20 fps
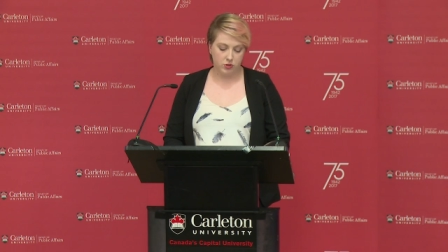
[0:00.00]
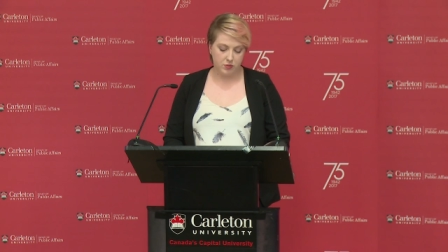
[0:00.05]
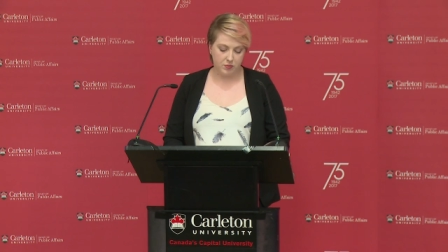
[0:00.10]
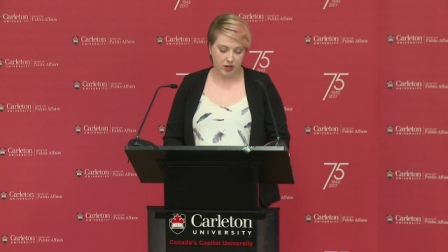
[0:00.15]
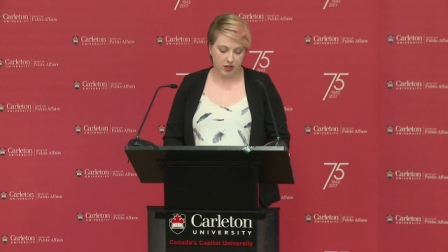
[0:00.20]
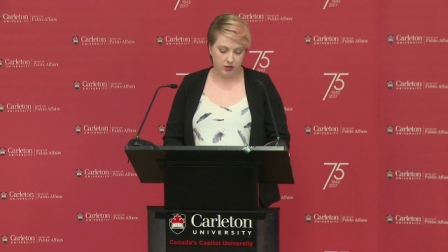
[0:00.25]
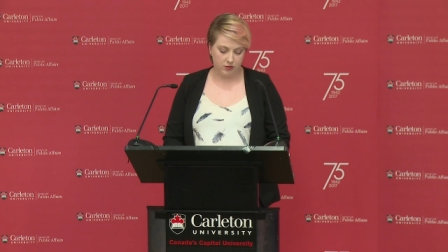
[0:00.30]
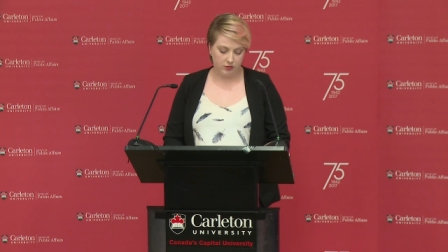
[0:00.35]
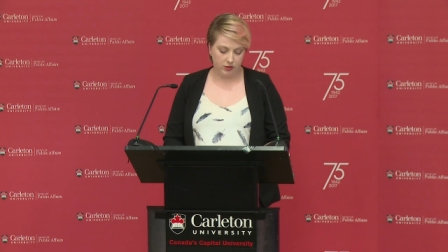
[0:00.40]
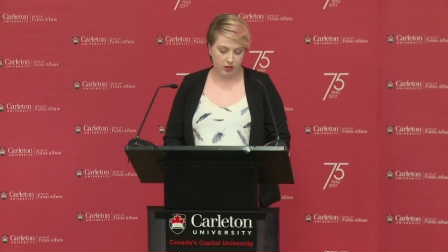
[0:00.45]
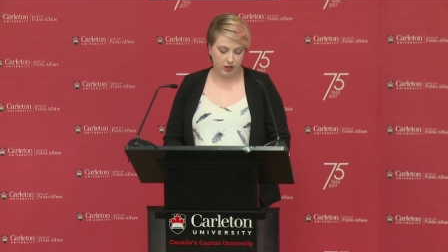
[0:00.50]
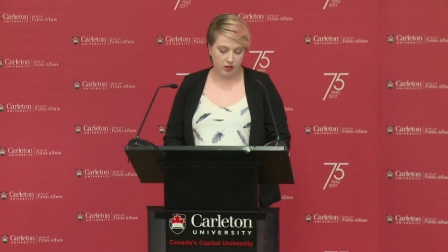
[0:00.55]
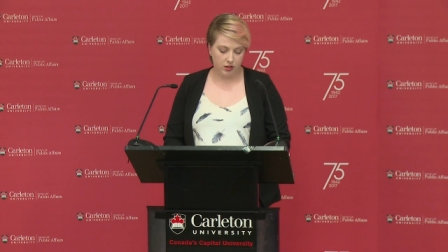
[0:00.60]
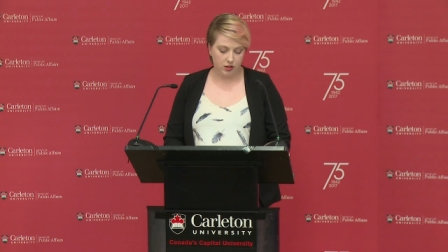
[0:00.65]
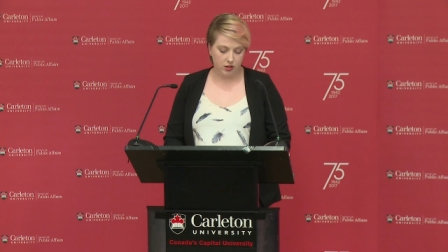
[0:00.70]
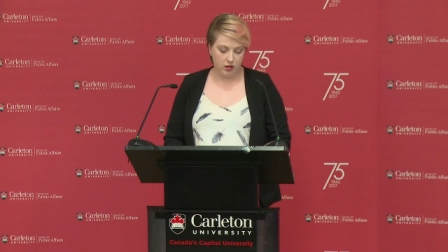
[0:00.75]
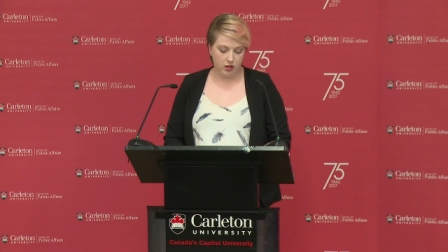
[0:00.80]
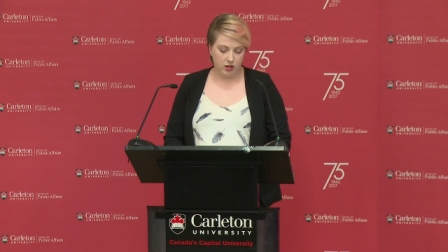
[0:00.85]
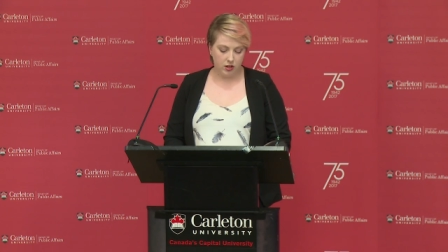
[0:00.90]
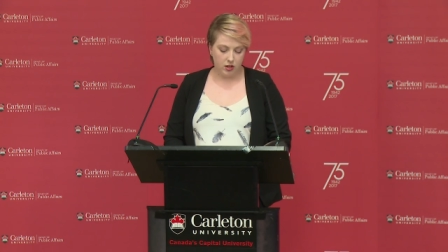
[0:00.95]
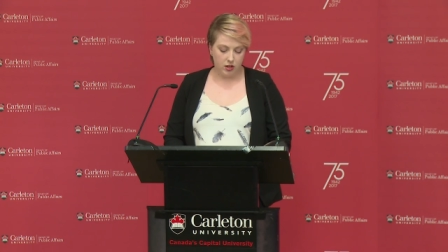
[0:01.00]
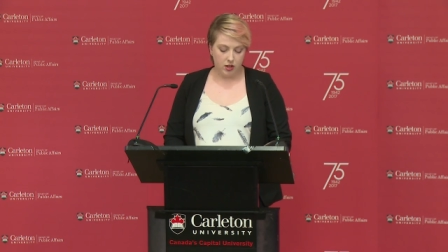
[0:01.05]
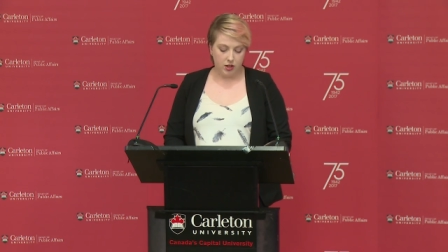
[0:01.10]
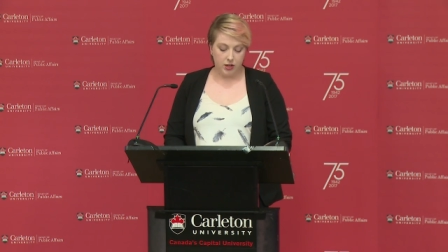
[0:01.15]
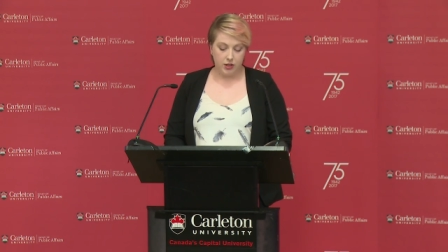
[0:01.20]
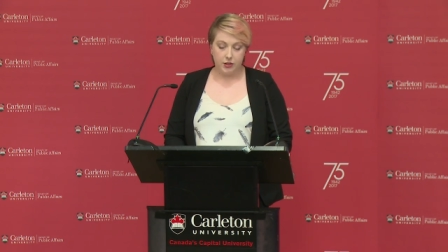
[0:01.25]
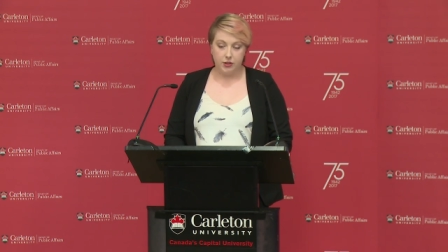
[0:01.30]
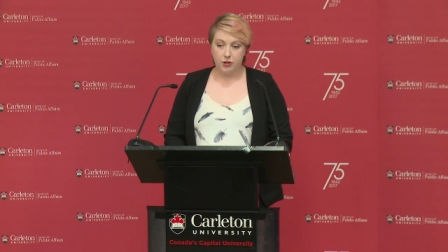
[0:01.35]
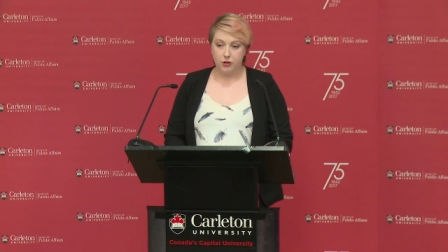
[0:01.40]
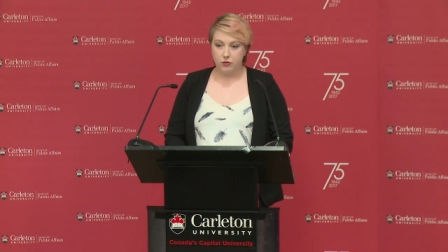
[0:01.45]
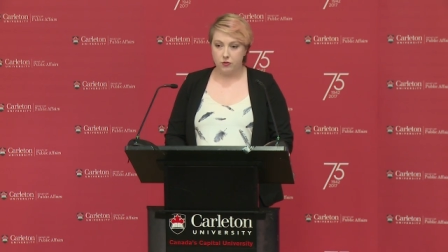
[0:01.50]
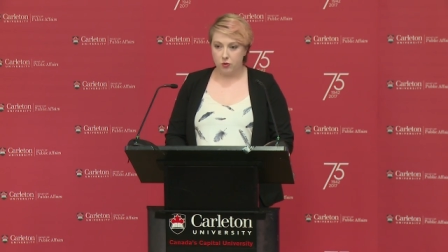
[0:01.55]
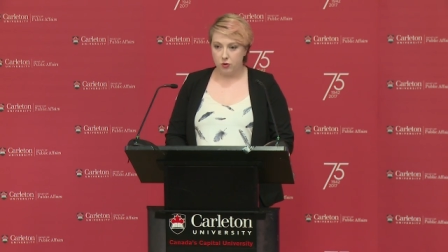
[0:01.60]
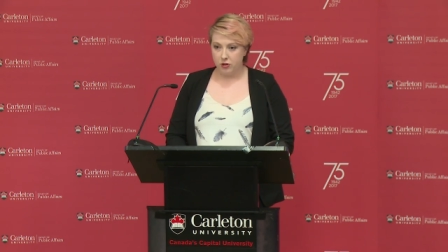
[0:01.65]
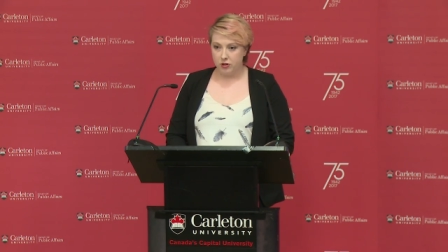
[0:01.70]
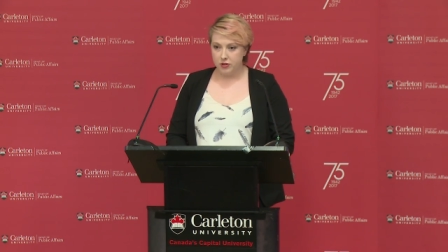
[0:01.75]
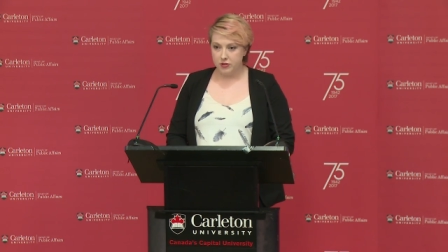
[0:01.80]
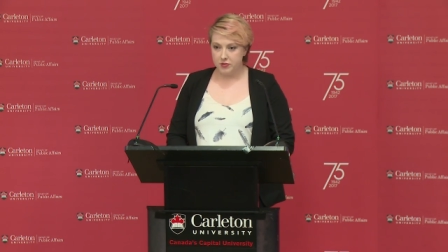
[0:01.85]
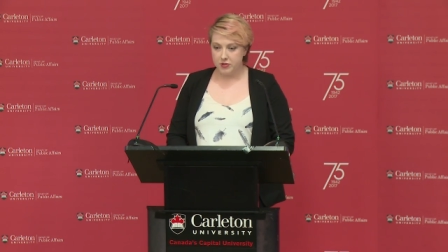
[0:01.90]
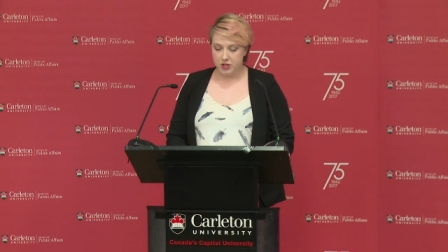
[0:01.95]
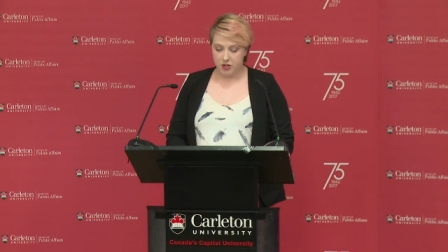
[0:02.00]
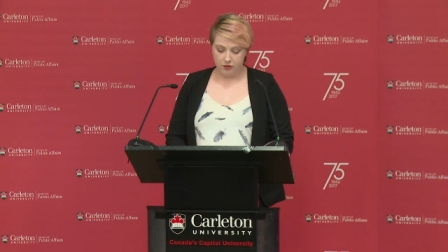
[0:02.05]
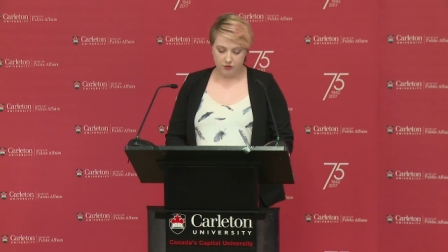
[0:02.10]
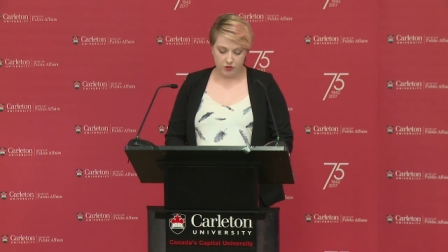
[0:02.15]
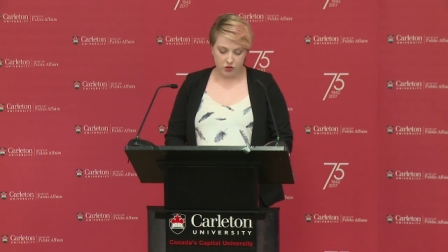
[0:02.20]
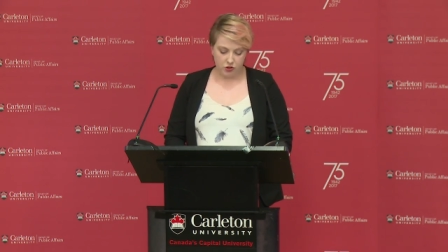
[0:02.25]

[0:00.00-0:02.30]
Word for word: respectively. Therefore, self